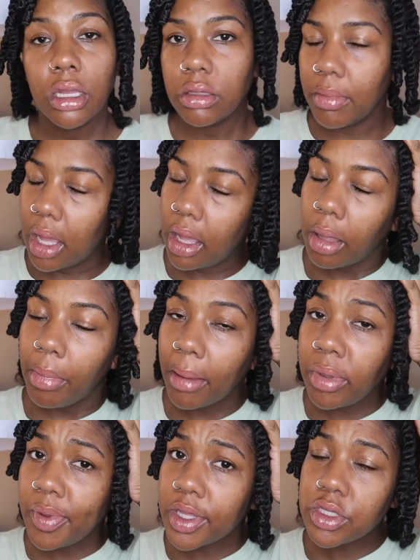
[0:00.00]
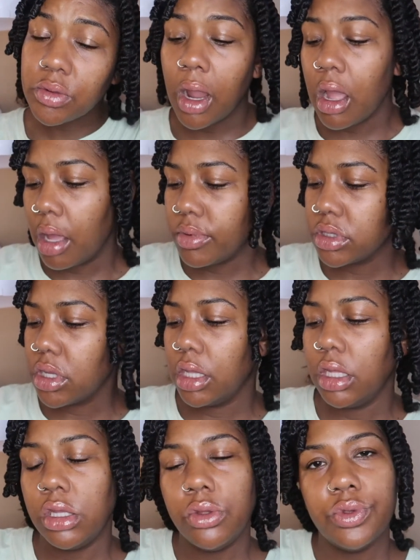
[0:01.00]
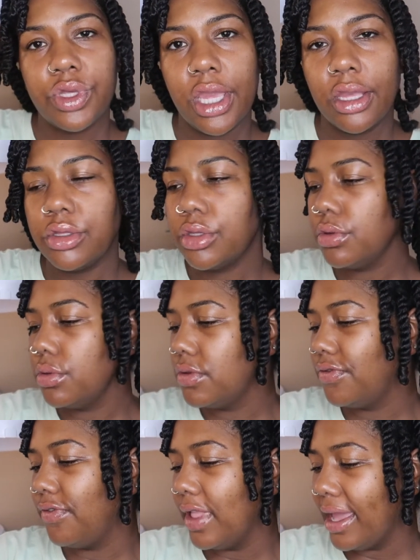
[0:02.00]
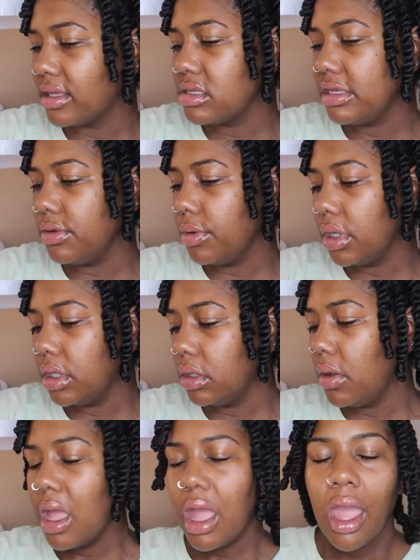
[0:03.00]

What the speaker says: that my bobby pins are out, I'm just going to use Cantu's flaxseed oil.